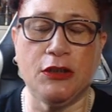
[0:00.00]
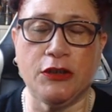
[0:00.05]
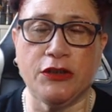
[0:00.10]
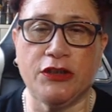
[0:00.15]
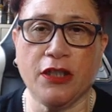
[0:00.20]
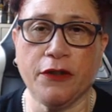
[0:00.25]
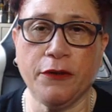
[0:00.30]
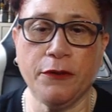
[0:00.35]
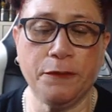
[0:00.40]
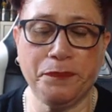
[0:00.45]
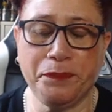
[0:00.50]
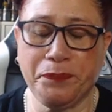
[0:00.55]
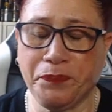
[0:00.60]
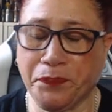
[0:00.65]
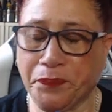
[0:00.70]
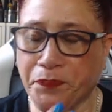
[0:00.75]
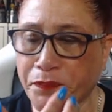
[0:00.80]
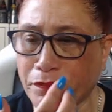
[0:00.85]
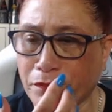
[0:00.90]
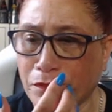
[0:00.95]
So
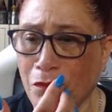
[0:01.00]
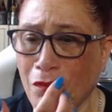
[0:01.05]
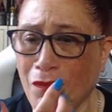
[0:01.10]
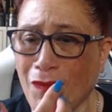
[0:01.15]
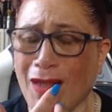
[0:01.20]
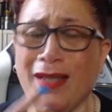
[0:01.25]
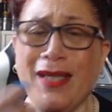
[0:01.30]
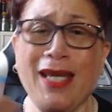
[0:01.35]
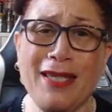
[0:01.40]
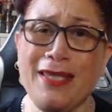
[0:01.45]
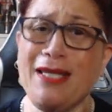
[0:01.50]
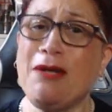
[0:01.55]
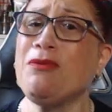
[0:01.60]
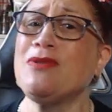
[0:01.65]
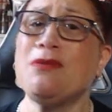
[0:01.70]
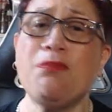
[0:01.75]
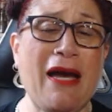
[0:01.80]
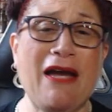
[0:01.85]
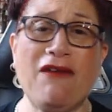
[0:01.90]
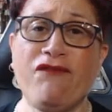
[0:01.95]
yeah, that
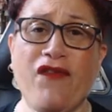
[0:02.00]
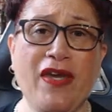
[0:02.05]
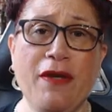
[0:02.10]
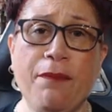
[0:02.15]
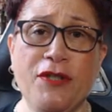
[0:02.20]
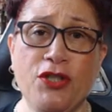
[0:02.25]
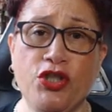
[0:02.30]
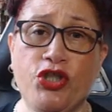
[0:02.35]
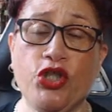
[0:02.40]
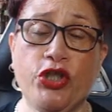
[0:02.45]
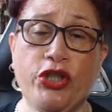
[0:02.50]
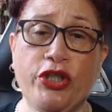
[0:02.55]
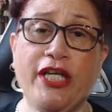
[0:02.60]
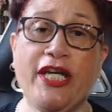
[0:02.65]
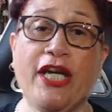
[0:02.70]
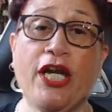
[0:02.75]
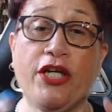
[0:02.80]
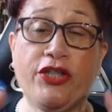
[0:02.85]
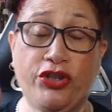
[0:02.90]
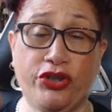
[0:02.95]
was my vaping
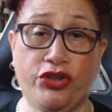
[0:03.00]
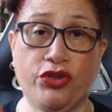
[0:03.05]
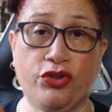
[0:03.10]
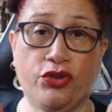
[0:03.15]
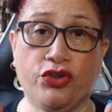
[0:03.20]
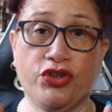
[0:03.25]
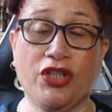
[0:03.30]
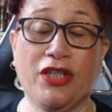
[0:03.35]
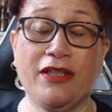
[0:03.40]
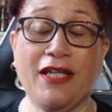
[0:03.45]
journey as such.